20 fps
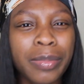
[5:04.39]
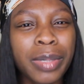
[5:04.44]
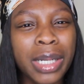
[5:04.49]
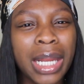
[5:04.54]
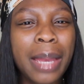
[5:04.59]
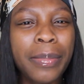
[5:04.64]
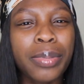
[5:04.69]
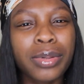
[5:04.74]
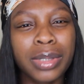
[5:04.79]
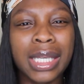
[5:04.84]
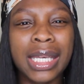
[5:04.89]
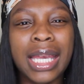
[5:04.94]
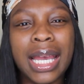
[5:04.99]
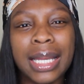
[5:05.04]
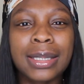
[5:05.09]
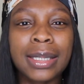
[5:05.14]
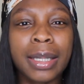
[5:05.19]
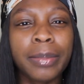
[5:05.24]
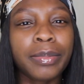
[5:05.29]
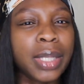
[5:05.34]
they've been able to
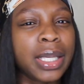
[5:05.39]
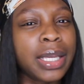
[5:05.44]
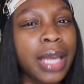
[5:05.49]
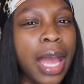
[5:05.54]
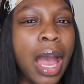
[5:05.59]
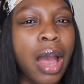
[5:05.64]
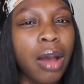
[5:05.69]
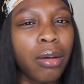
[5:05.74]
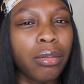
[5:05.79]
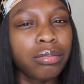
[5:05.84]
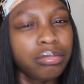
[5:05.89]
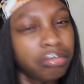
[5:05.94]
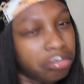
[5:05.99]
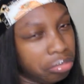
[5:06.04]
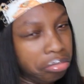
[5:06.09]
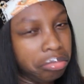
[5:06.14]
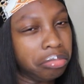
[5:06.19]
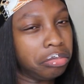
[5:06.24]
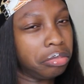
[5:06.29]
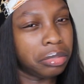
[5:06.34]
get something out.
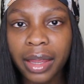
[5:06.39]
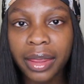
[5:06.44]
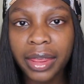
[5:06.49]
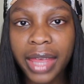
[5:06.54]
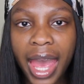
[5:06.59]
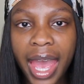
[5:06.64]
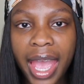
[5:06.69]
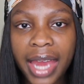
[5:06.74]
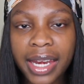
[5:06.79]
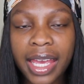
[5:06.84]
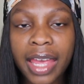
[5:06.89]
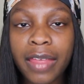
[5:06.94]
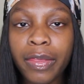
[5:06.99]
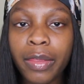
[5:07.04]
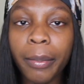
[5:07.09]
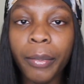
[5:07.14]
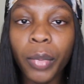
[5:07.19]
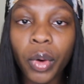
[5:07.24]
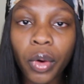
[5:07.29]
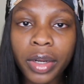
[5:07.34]
Then in
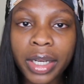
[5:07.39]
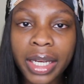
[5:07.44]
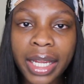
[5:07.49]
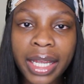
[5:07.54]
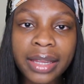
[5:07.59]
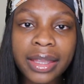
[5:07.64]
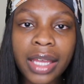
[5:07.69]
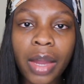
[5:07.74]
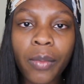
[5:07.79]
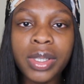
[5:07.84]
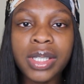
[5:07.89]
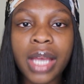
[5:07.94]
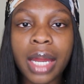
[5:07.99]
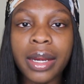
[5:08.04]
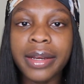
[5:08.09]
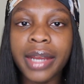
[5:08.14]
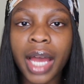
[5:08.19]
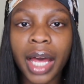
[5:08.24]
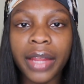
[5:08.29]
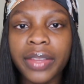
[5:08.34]
the morning there was
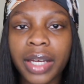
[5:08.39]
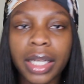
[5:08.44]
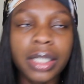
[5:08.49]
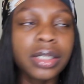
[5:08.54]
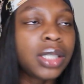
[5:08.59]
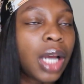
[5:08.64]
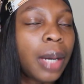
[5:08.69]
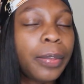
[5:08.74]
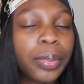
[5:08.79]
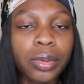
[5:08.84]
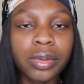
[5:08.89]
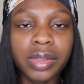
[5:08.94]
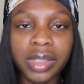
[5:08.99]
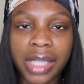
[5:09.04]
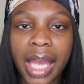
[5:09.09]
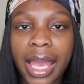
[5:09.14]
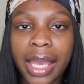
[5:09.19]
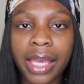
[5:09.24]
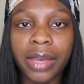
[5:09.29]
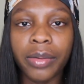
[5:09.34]
another double
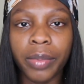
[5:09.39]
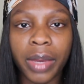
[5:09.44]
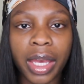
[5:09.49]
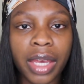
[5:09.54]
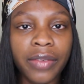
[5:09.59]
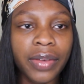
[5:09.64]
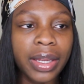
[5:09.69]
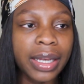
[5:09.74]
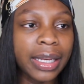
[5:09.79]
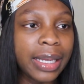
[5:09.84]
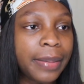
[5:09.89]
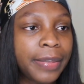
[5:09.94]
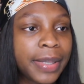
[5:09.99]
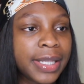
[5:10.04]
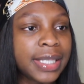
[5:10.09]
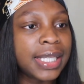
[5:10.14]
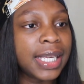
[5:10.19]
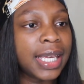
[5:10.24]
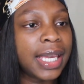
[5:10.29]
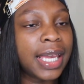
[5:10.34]
date with
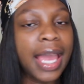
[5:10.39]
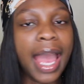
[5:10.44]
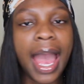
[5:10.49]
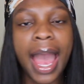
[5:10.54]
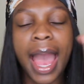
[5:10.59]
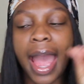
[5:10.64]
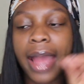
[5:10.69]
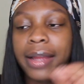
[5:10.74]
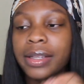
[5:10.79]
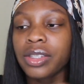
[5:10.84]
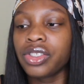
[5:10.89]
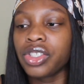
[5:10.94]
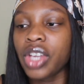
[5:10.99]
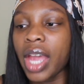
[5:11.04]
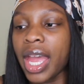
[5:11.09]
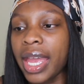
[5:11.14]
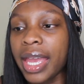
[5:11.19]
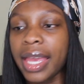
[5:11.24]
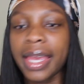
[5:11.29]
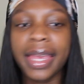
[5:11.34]
Liberty and
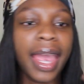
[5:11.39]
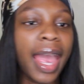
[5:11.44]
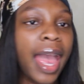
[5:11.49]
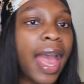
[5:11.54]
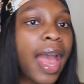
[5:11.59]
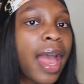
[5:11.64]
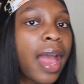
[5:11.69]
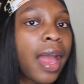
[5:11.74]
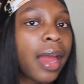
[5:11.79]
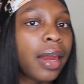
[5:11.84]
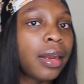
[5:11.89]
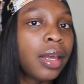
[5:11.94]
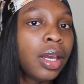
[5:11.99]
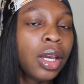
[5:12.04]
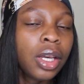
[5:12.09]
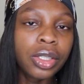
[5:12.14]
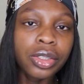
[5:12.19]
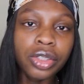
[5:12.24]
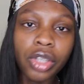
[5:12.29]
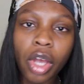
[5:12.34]
Jake and
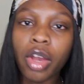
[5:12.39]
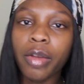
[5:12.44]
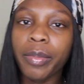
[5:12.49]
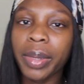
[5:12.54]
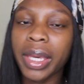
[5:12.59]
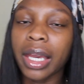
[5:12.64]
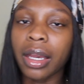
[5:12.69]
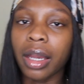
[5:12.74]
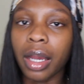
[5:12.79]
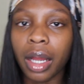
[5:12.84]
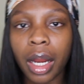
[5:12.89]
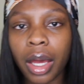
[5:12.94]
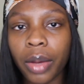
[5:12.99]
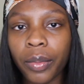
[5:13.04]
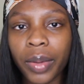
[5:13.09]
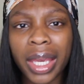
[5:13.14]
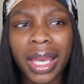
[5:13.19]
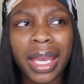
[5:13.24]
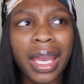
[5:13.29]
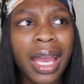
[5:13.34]
Toby and
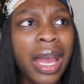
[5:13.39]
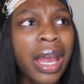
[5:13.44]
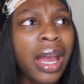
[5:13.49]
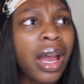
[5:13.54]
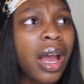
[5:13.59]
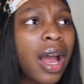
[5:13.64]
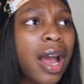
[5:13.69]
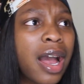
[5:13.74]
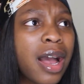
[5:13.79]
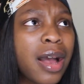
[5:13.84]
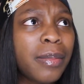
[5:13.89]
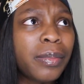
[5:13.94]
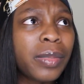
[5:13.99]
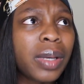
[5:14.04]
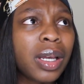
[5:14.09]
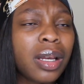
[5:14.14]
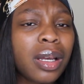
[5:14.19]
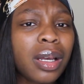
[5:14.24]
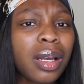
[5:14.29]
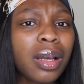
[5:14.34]
Chloe.
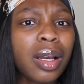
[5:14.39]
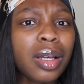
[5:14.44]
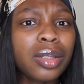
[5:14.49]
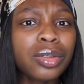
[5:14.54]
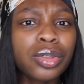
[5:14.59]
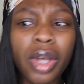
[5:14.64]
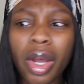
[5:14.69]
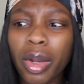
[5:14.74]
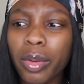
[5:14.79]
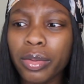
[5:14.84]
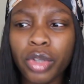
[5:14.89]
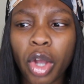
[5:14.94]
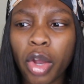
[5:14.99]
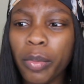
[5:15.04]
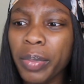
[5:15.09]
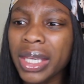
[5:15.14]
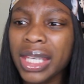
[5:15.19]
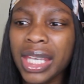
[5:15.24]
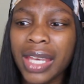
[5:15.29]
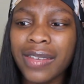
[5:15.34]

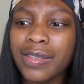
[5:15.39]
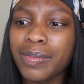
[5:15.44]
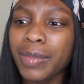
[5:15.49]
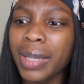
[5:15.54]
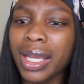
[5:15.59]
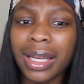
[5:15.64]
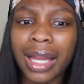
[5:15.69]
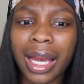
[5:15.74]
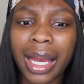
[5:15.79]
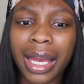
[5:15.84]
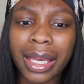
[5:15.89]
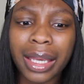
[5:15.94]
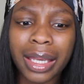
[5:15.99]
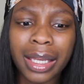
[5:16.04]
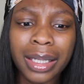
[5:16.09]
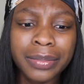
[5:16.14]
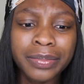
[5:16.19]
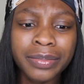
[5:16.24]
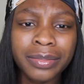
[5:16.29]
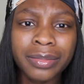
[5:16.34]
Toby gives me
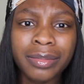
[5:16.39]
like